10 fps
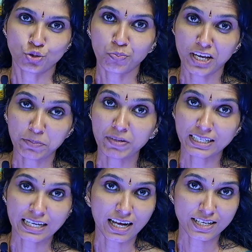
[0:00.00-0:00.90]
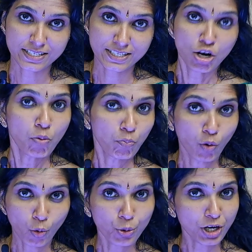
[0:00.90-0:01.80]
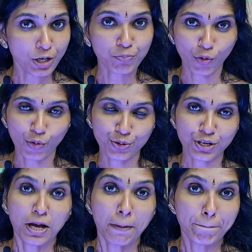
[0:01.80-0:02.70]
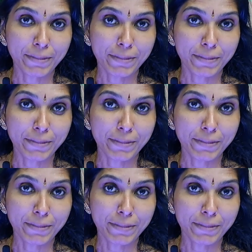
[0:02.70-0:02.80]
to make my class more and more